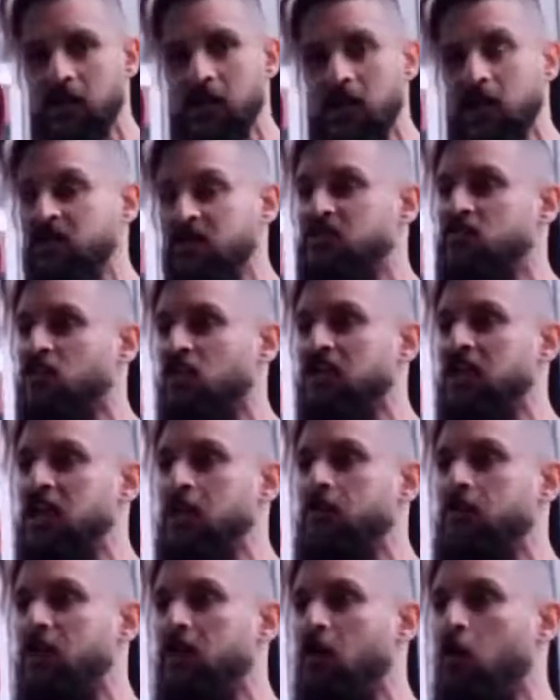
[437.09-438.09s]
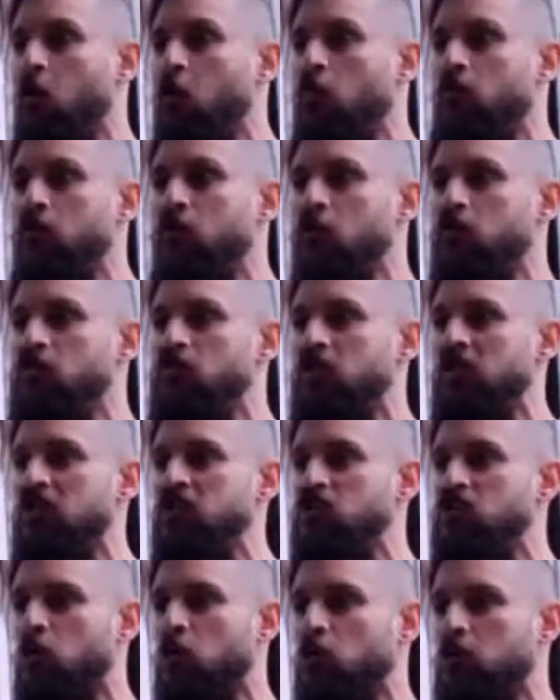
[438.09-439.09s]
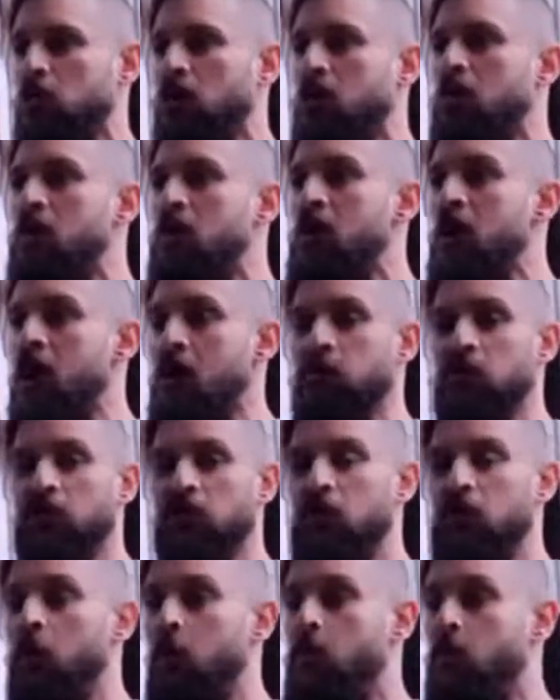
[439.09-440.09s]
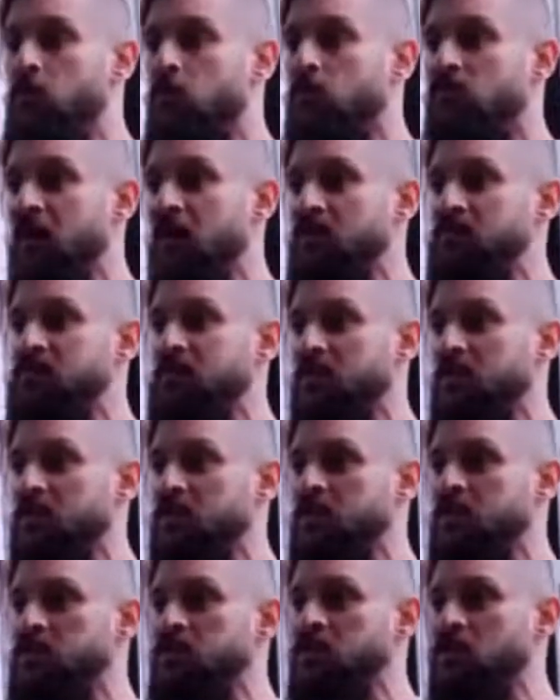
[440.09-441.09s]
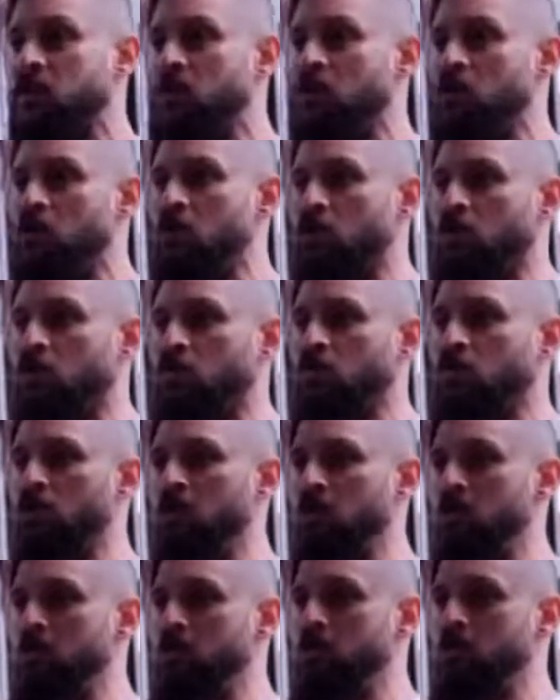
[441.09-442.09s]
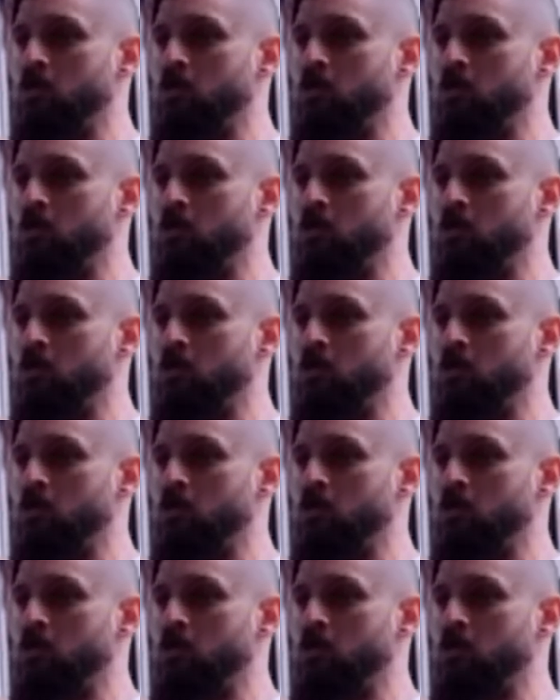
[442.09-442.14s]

This is going to keep it all focused on that shoulder. I'm going to come up over 5 seconds. 3,